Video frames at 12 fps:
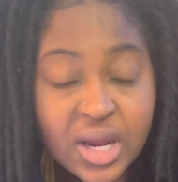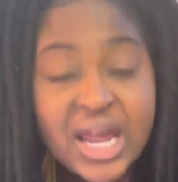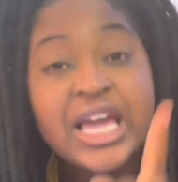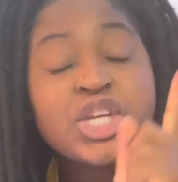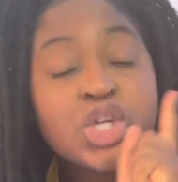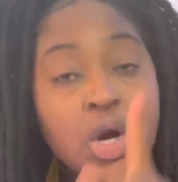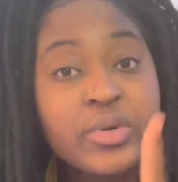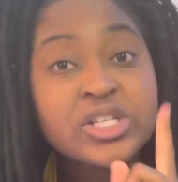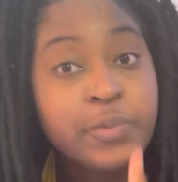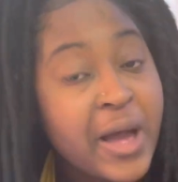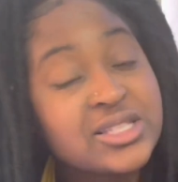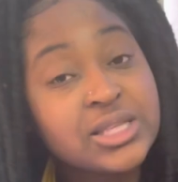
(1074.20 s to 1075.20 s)
It's your
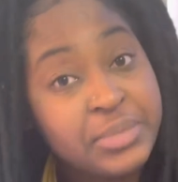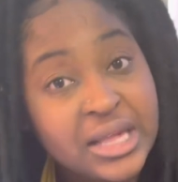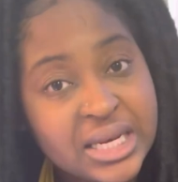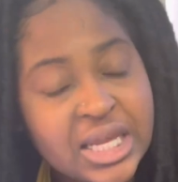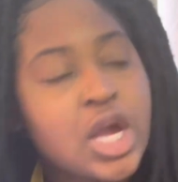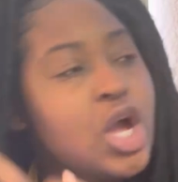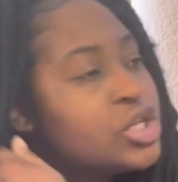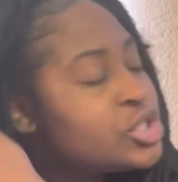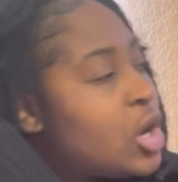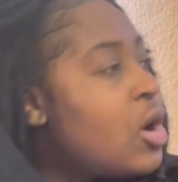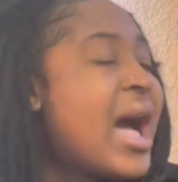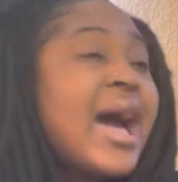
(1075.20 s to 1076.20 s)
responsibility.
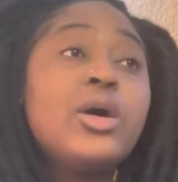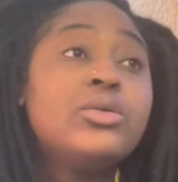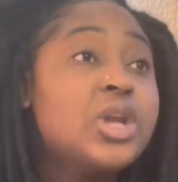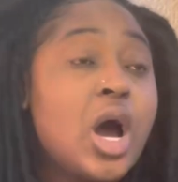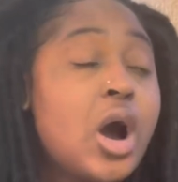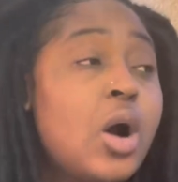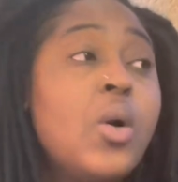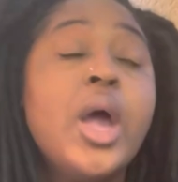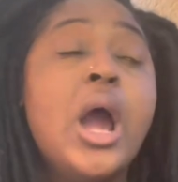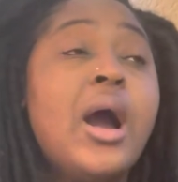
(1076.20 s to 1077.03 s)
So I don't know.